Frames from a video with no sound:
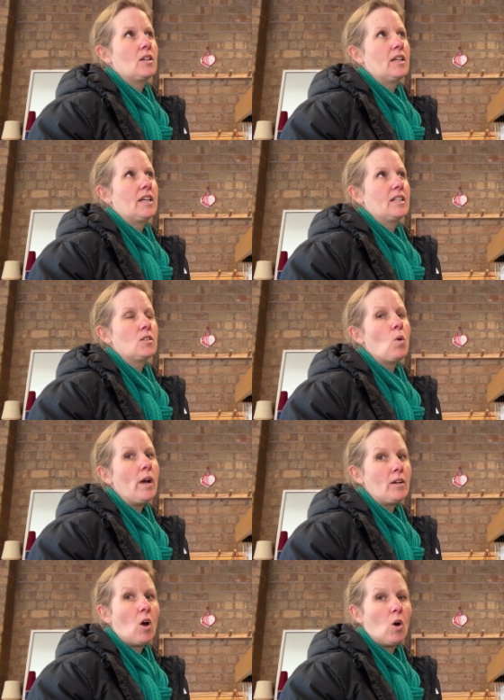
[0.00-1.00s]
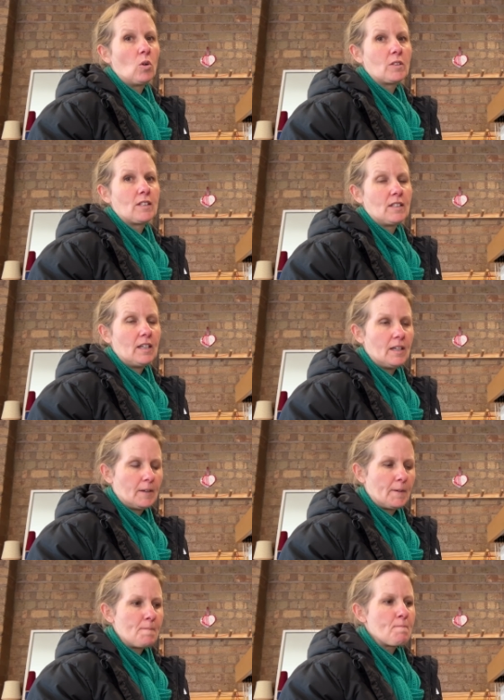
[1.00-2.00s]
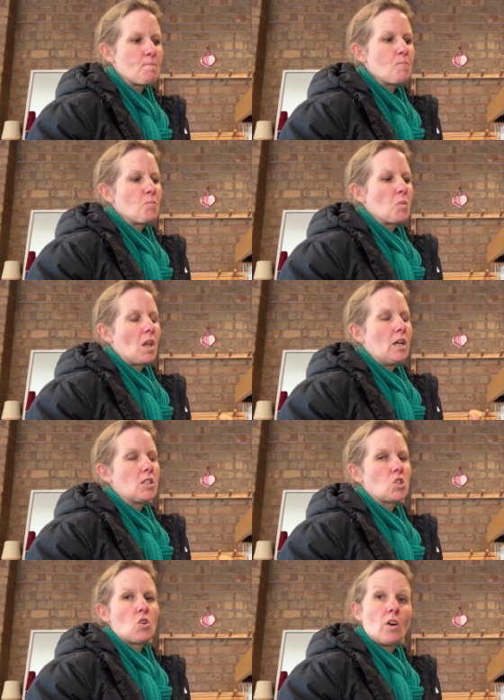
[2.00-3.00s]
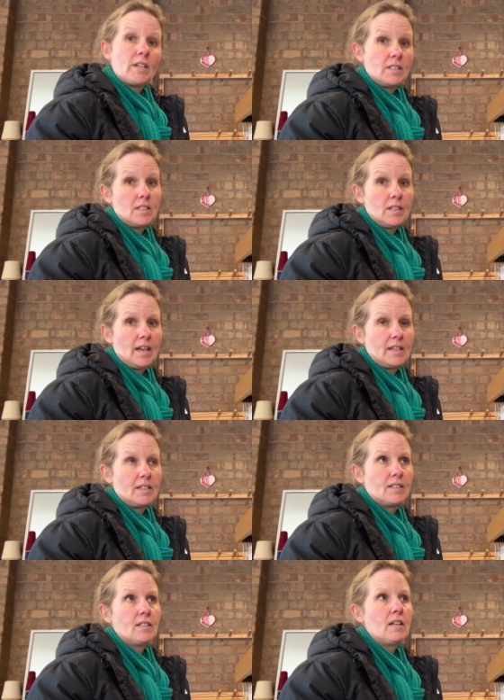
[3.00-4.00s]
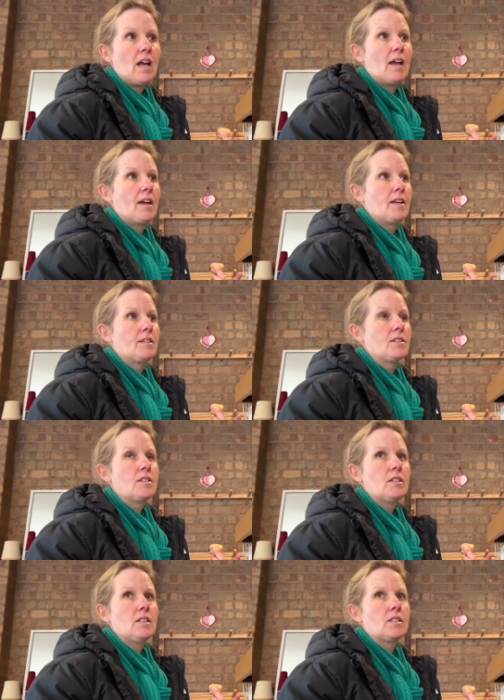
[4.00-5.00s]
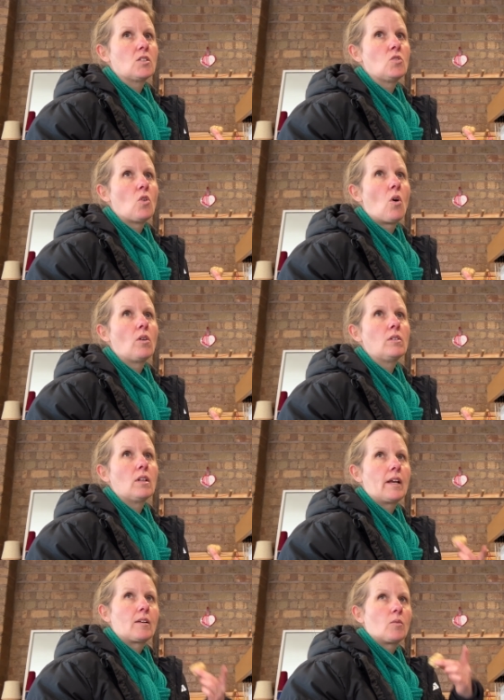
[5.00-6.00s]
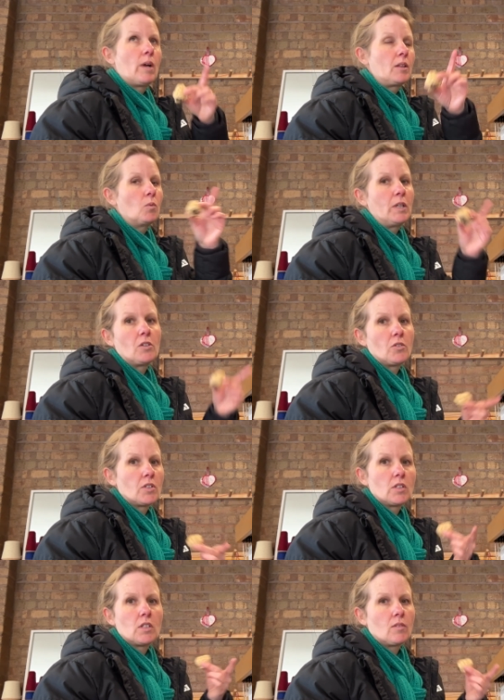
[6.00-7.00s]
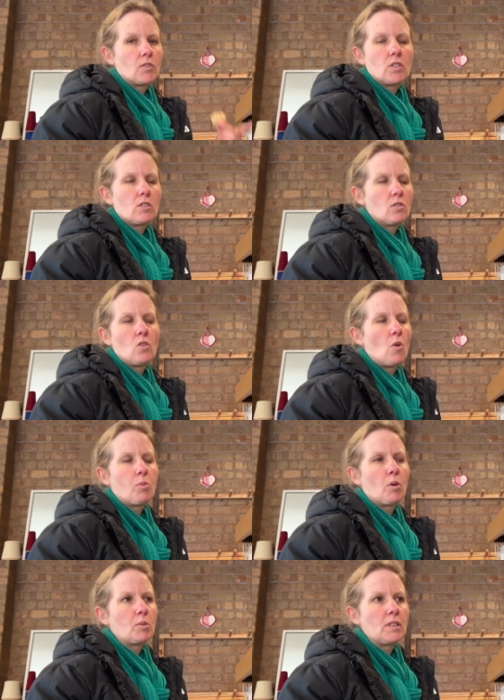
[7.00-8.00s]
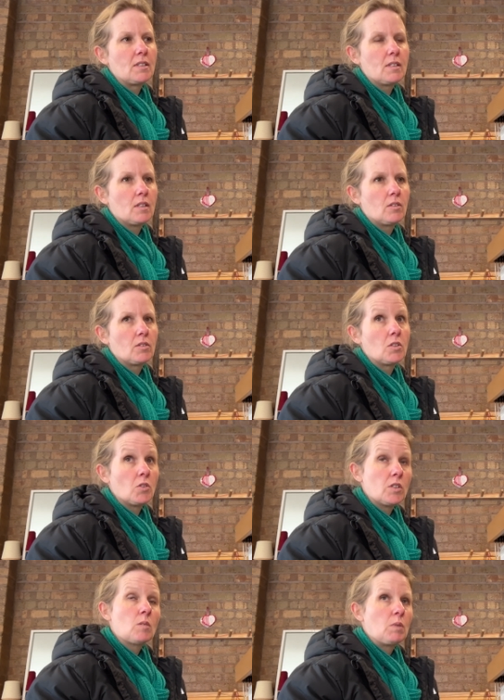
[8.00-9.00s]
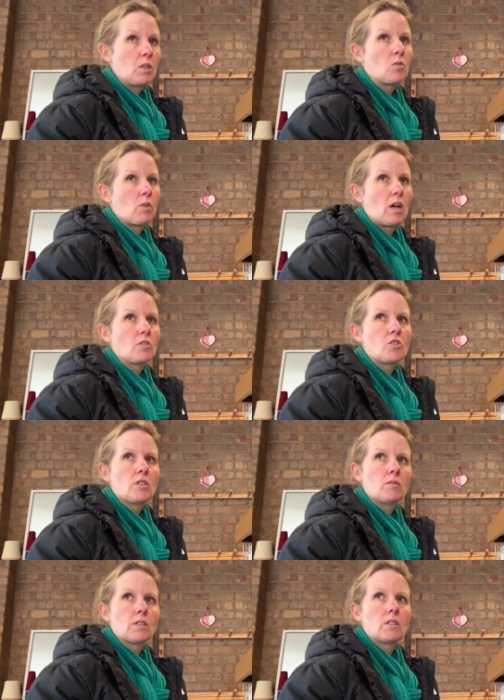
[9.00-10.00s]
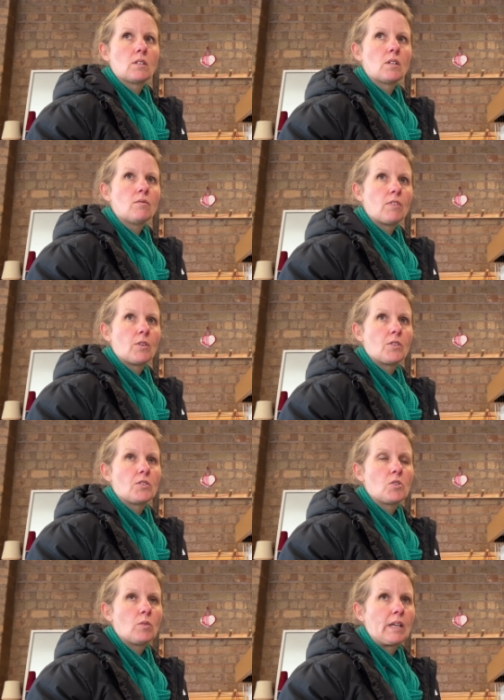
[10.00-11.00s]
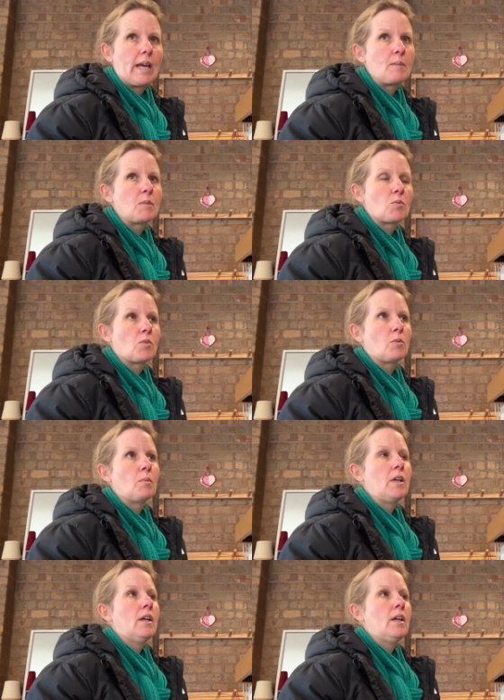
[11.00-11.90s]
gets quite cold in here. It's not insulated, and it's not like around the windows and stuff, it's not properly sealed. It used to be a garage that was converted to a games room,